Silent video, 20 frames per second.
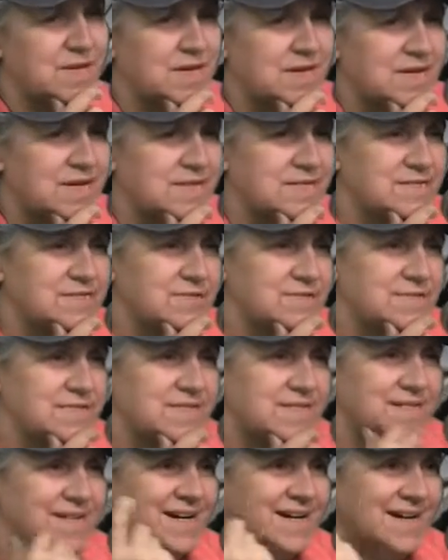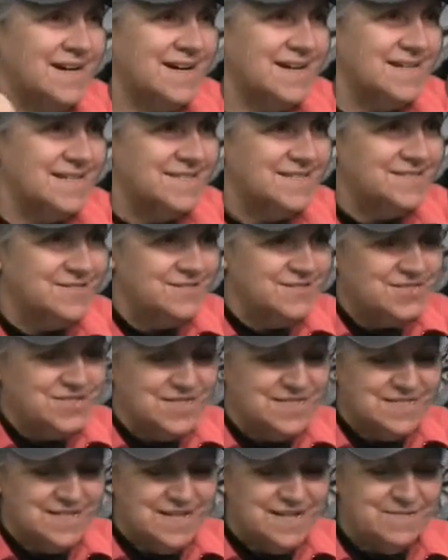And so he said, "Yeah, let's go to
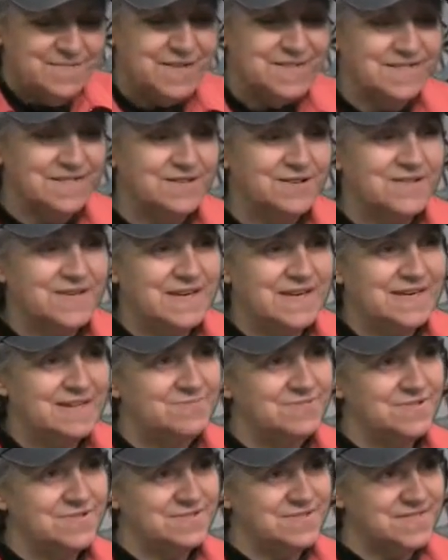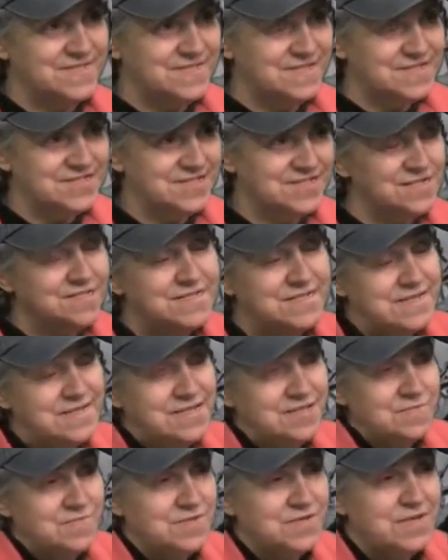Shea Stadium." I said, "Okay, we'll go to Shea
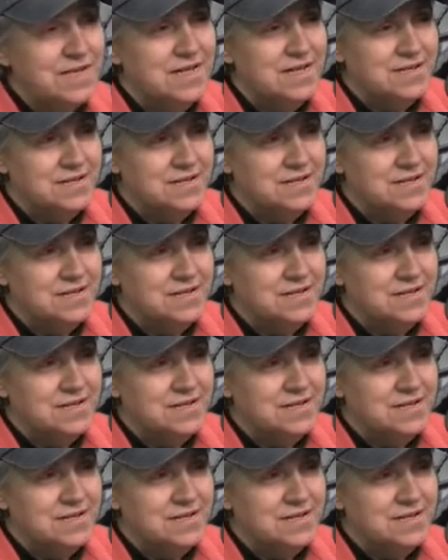Stadium."